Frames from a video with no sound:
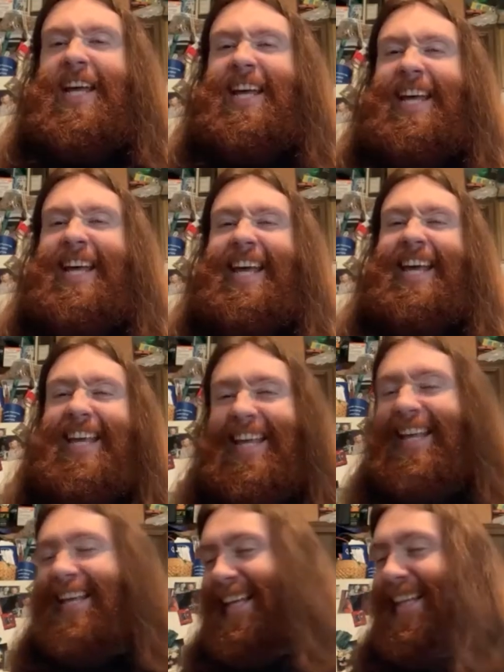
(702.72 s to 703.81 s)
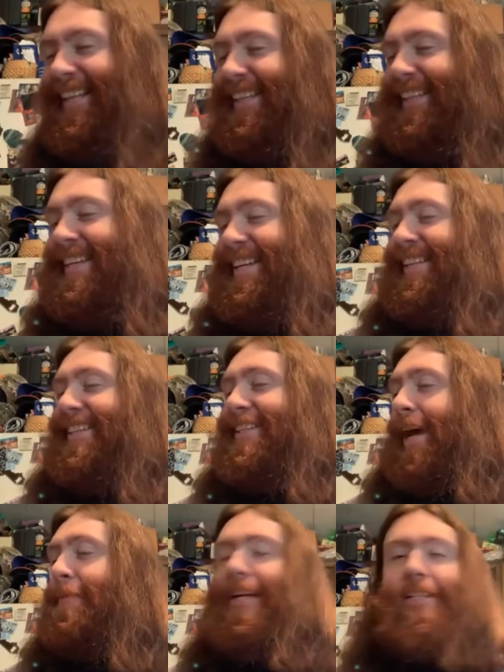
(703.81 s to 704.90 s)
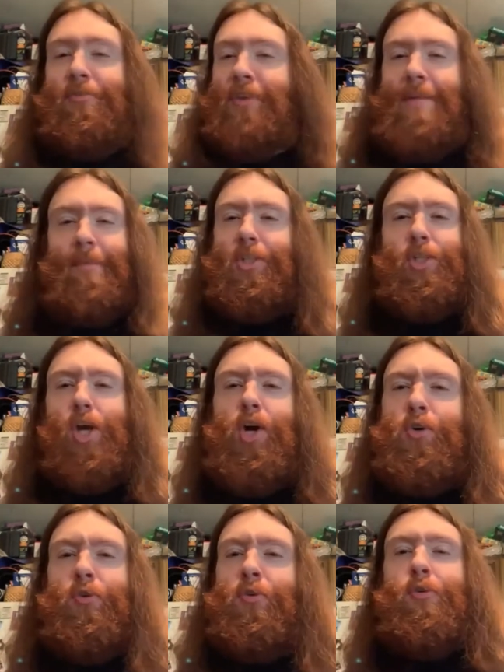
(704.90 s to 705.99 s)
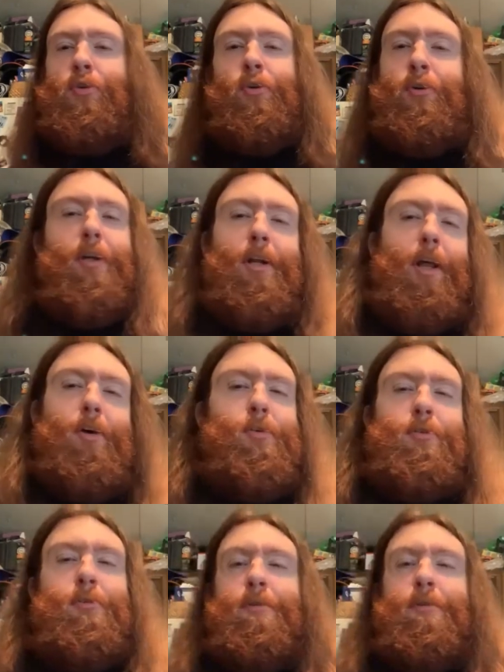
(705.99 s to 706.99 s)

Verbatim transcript: But, uh, the, the, the, I mean, it's a family show. You know? the